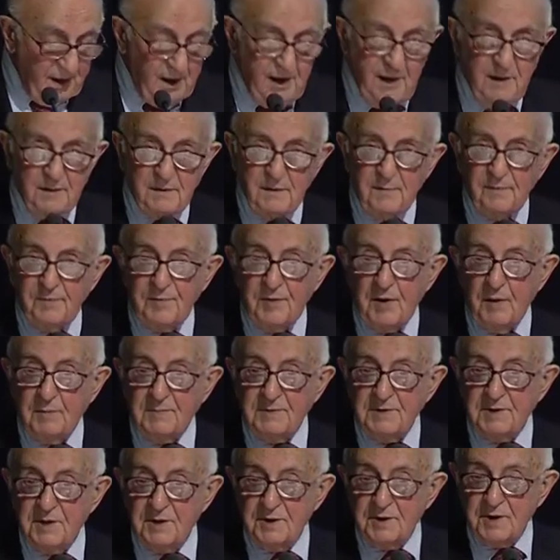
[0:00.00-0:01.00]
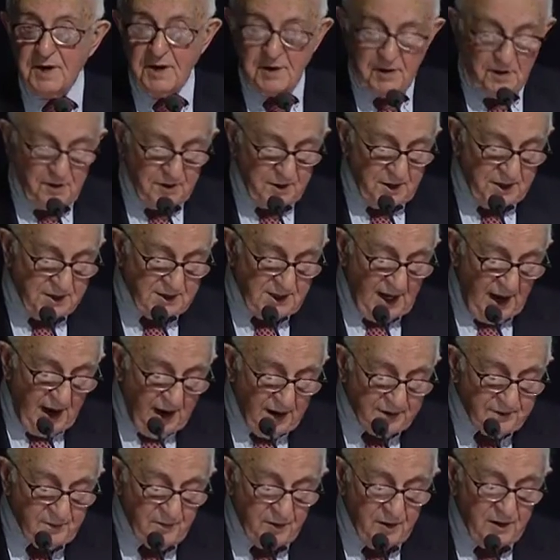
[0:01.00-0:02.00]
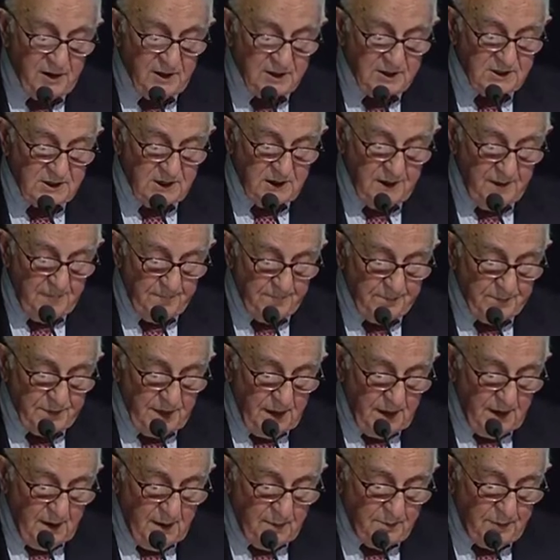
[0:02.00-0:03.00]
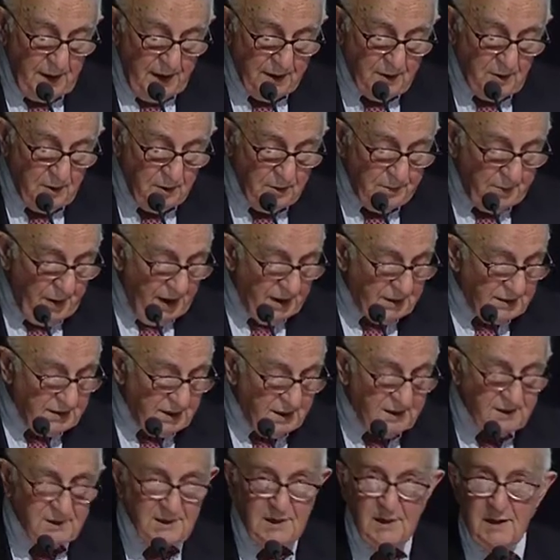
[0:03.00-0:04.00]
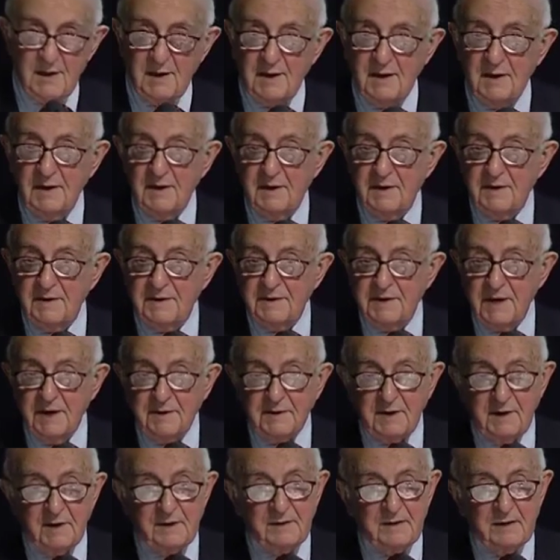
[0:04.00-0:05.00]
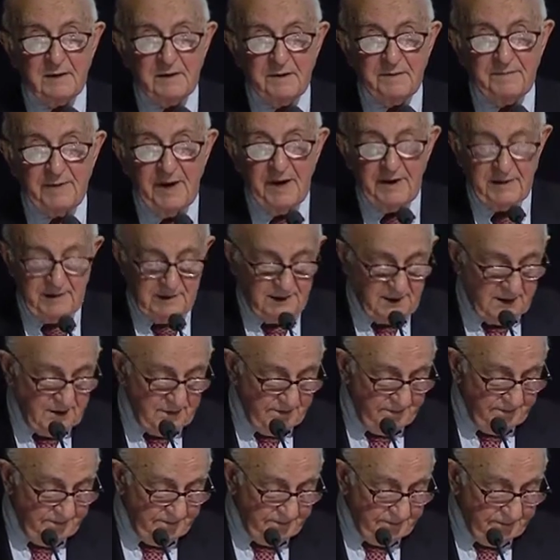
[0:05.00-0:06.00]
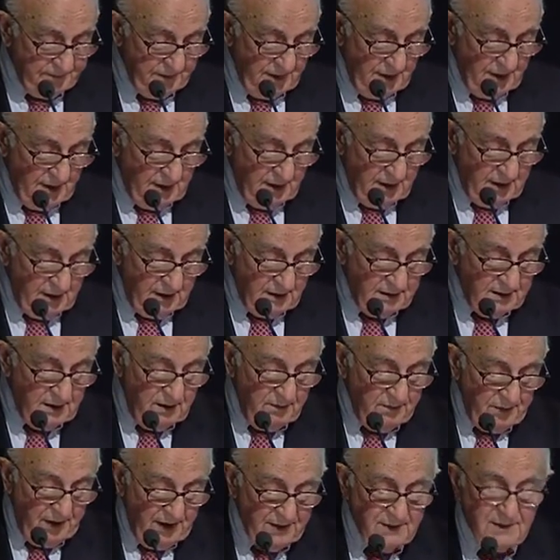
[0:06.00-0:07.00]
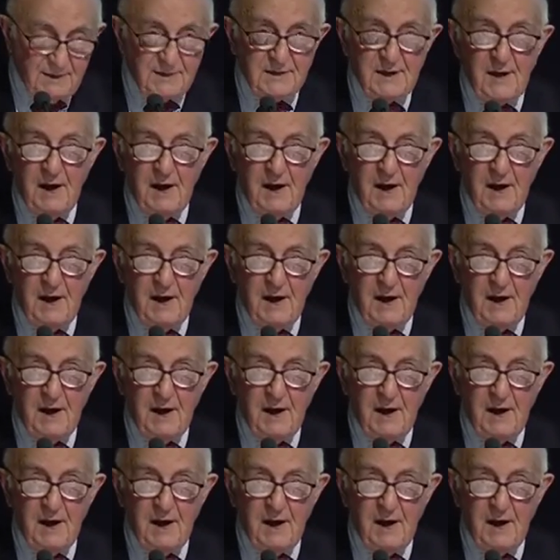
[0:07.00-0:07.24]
and from the rigorous advocacy by all parties that it invites. Defense